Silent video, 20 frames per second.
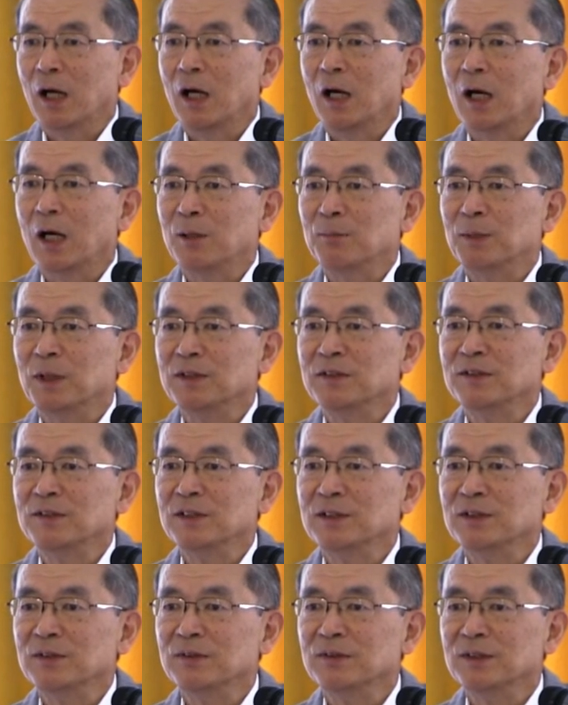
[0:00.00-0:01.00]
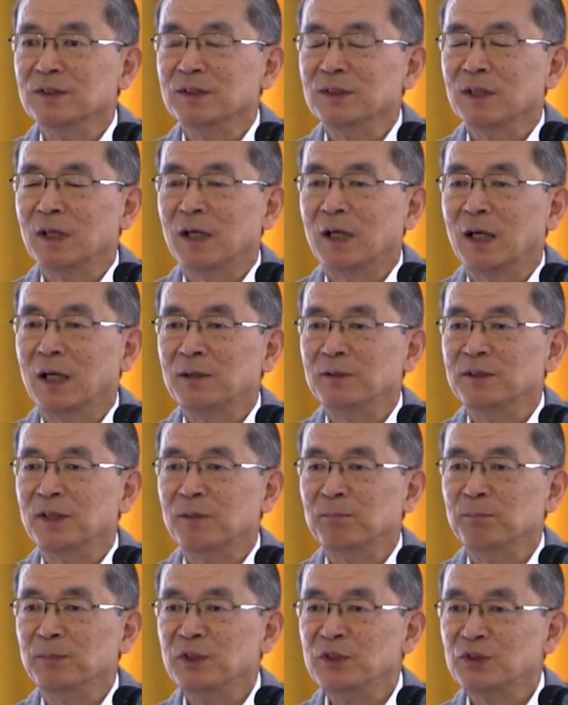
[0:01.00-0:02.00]
But
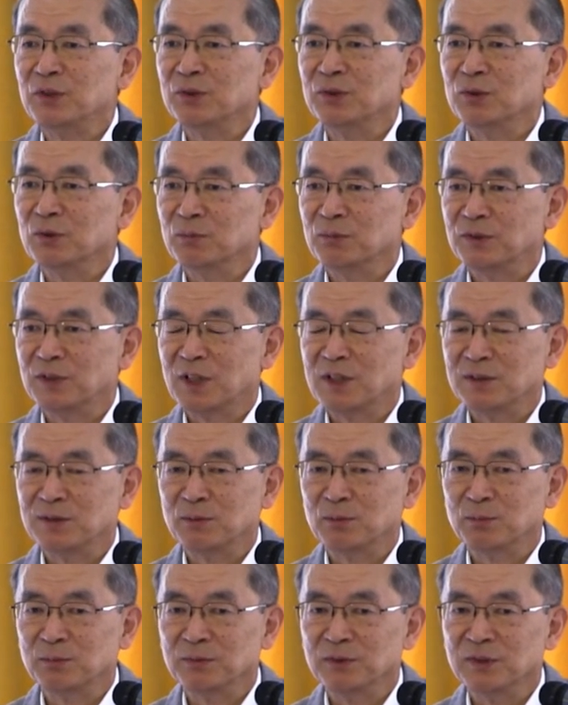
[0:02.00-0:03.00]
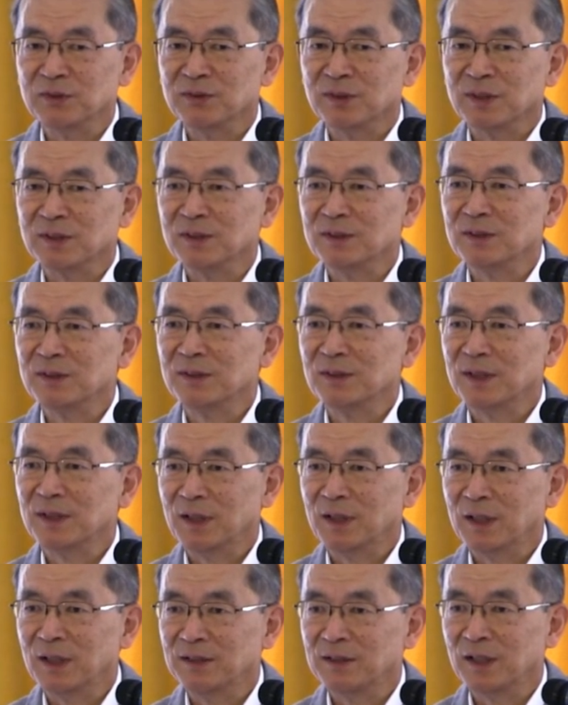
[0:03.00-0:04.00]
the vision of Church of England,
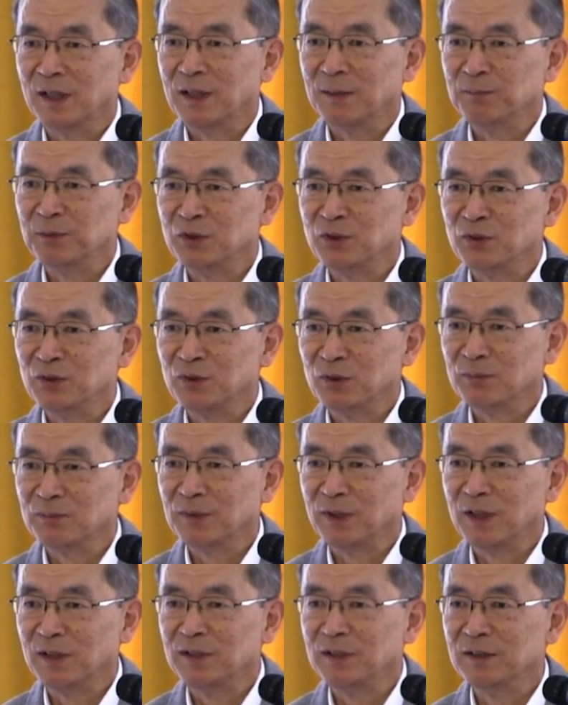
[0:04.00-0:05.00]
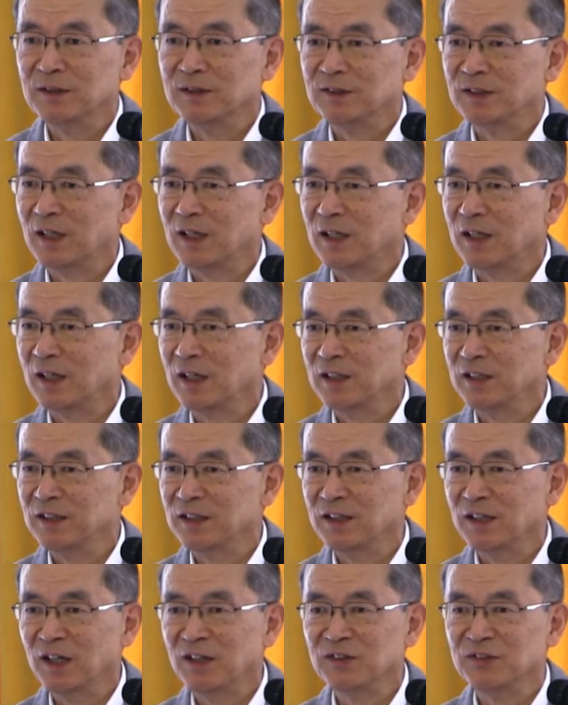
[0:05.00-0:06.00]
the vision of
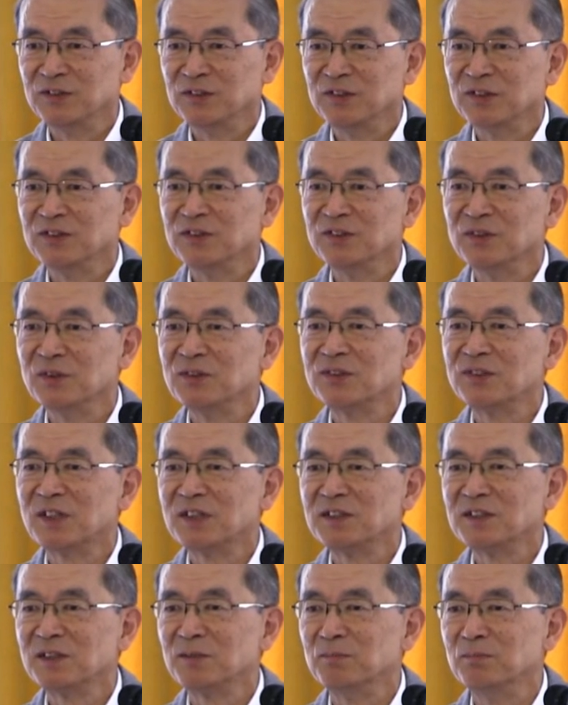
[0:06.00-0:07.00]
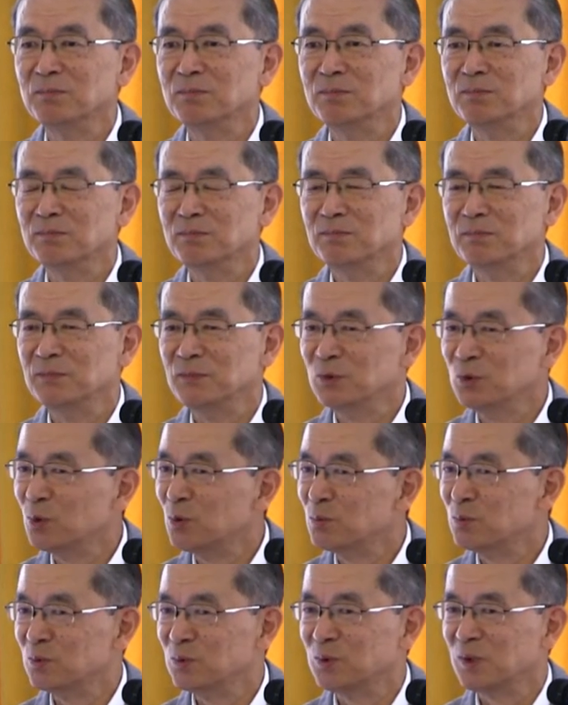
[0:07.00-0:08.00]
Henry VIII is not such a
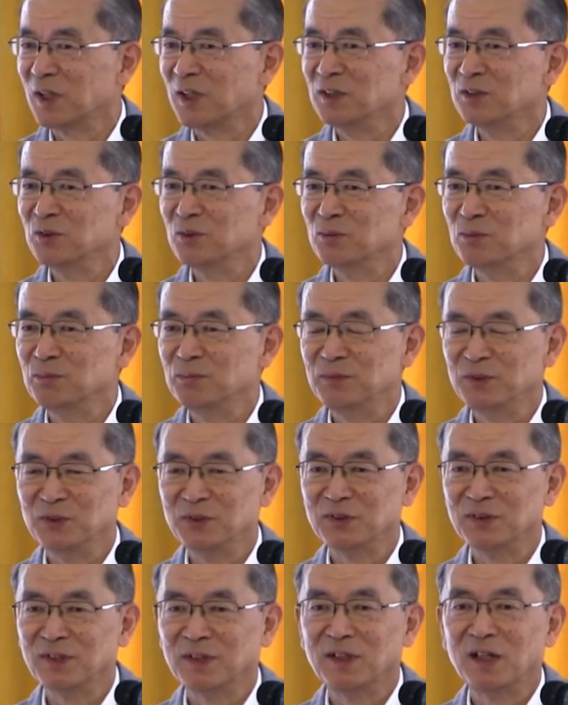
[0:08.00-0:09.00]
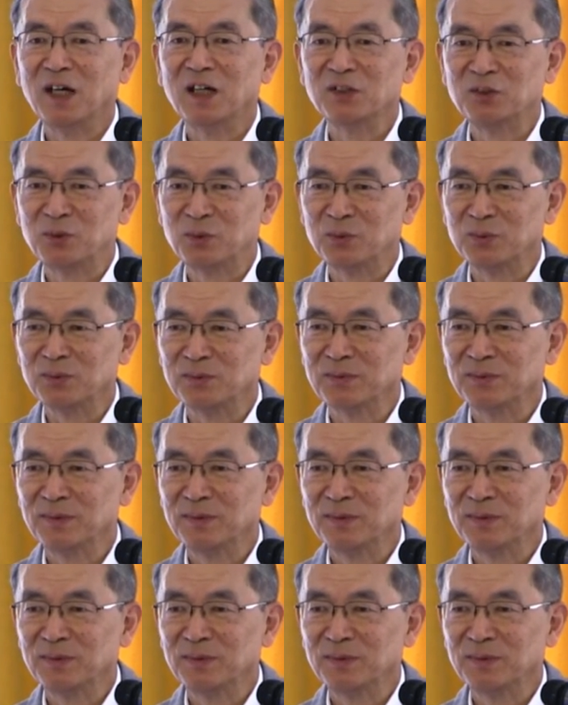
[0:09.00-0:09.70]
noble kind of vision at all.